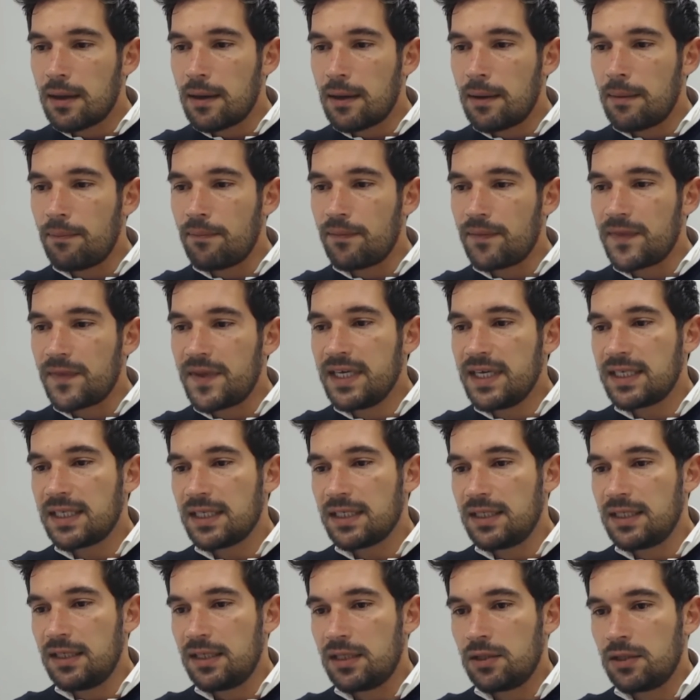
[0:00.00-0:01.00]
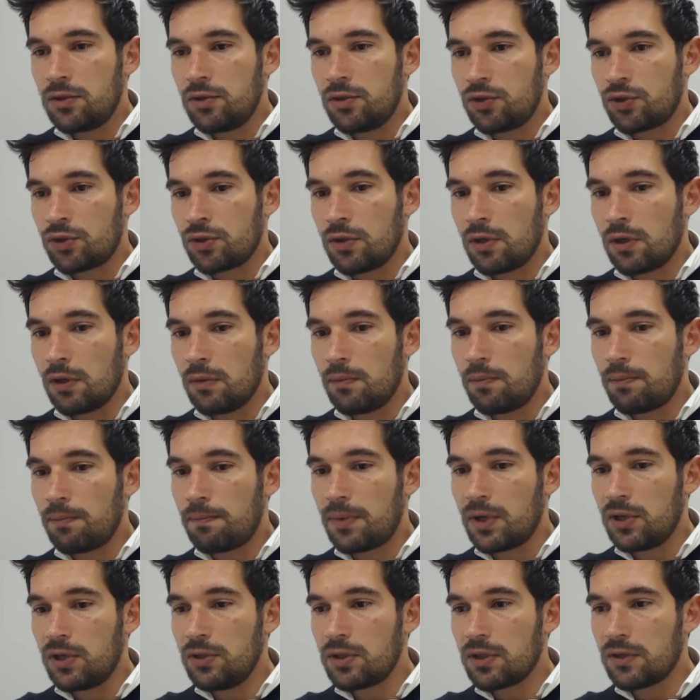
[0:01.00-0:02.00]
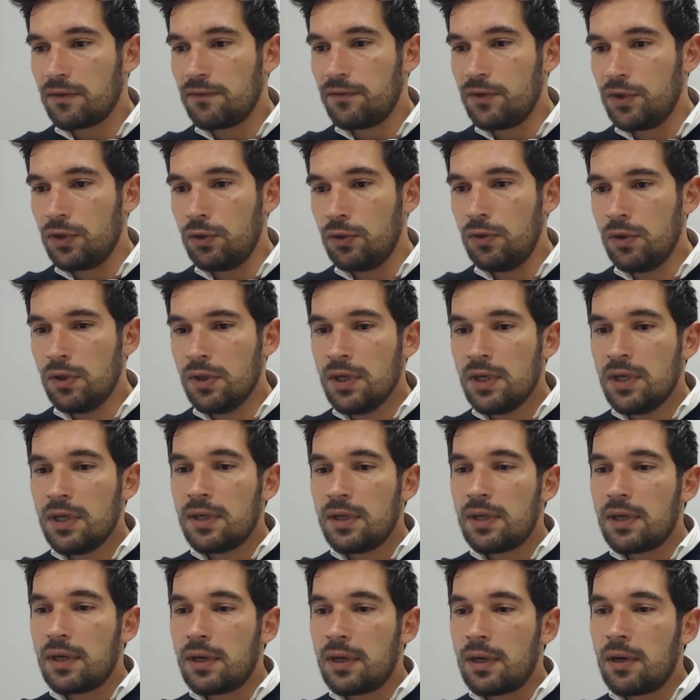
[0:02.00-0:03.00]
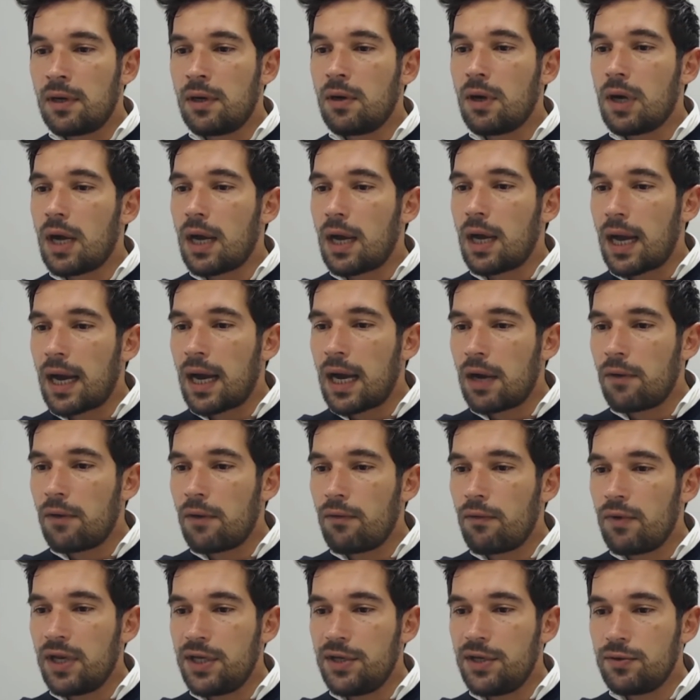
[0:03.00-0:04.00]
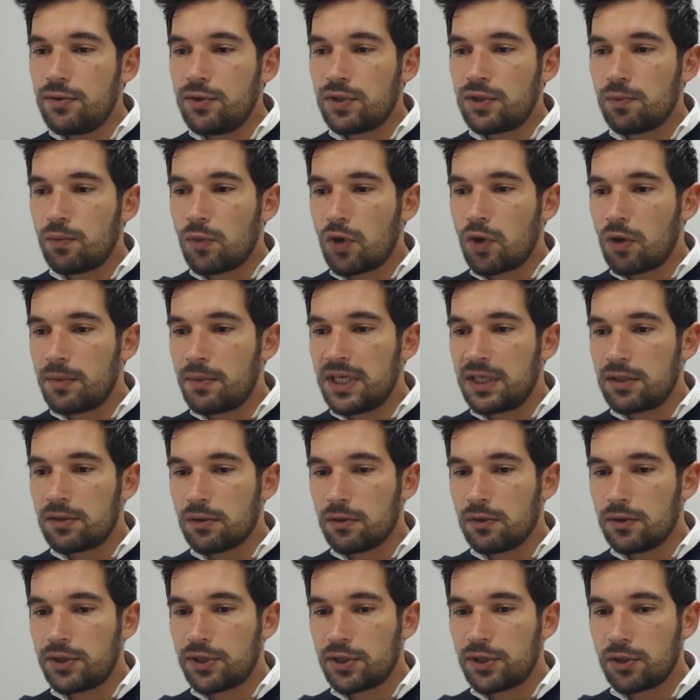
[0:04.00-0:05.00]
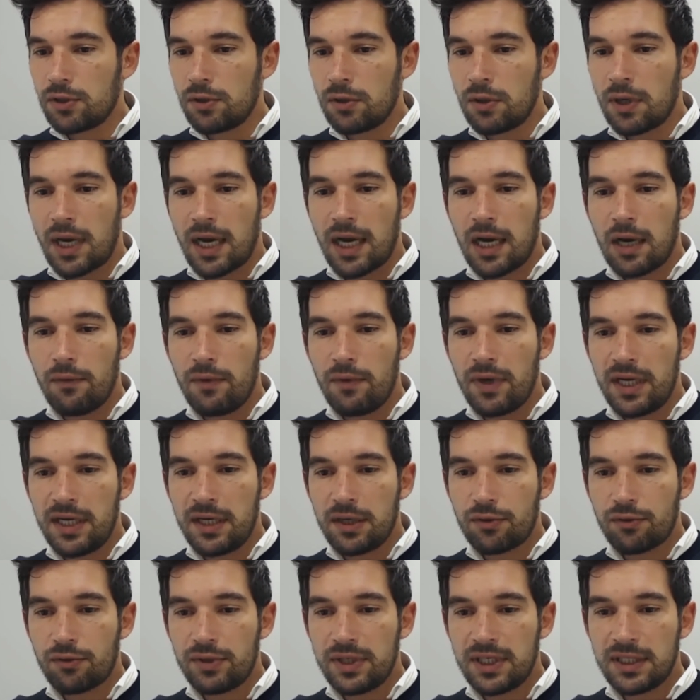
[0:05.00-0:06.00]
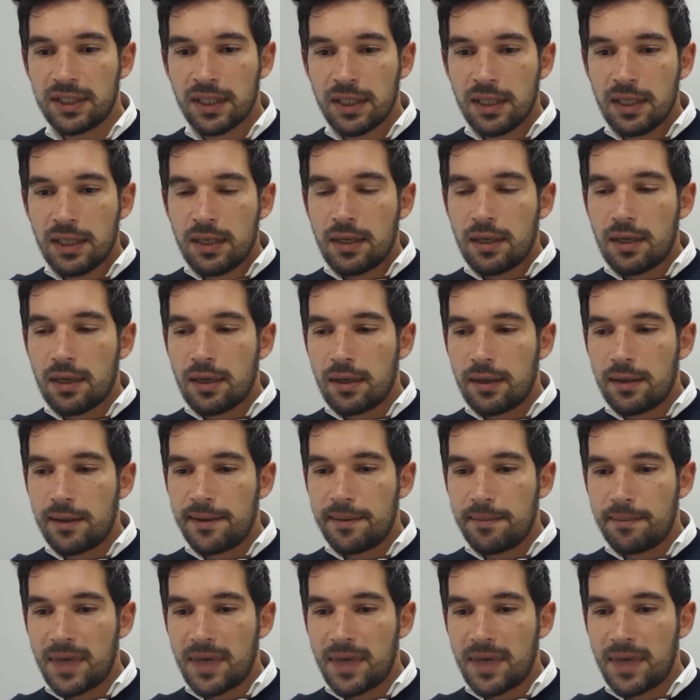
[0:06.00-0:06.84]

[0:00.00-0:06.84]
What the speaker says: This is the industrial point of view. I will use more metal, so I will increase my